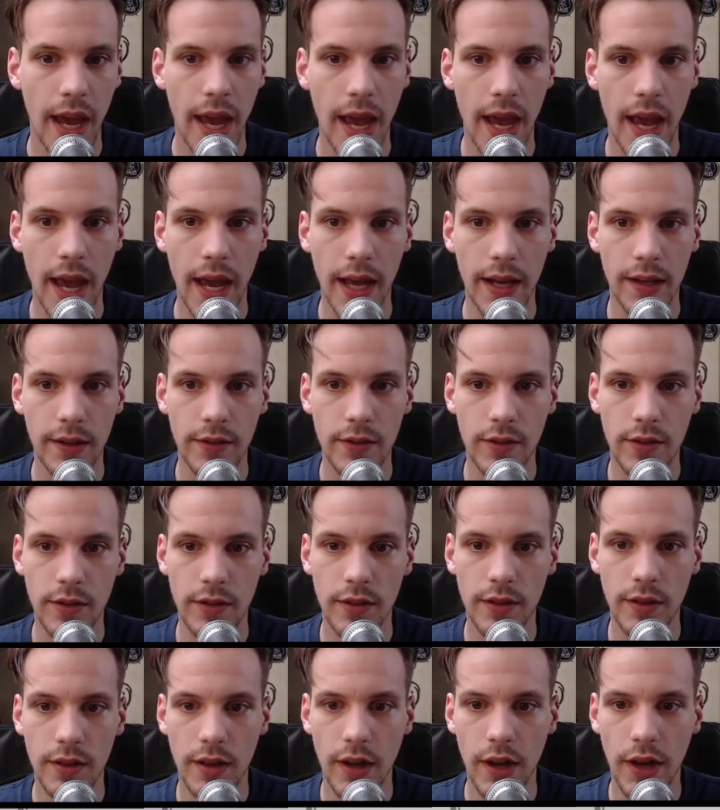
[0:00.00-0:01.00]
And
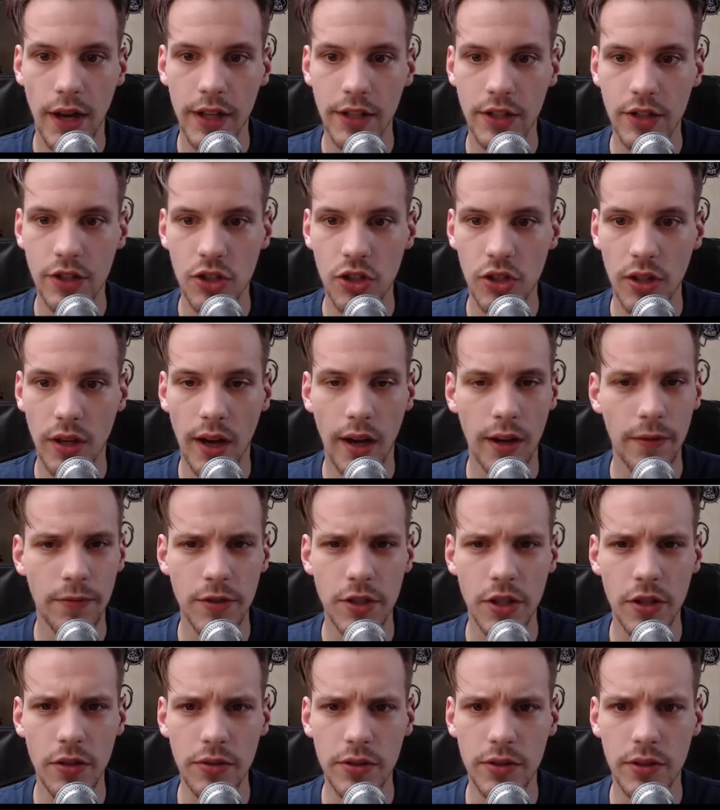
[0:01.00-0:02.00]

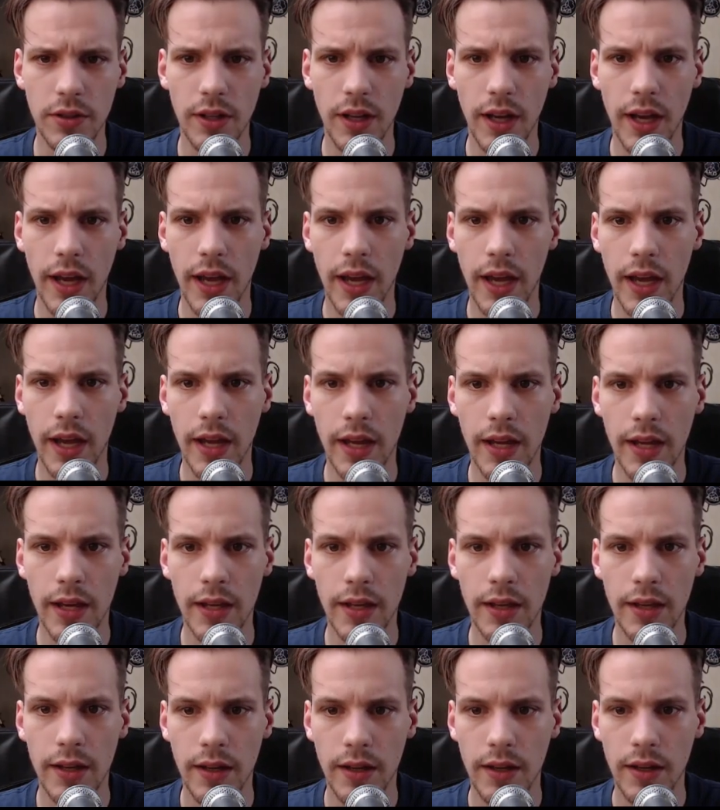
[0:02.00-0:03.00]
I've chosen
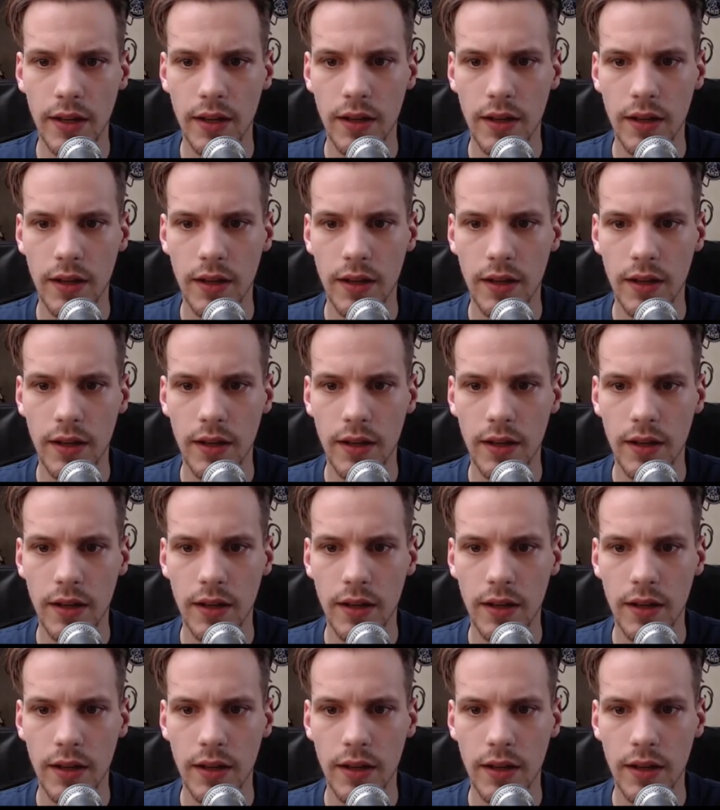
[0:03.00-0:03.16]
a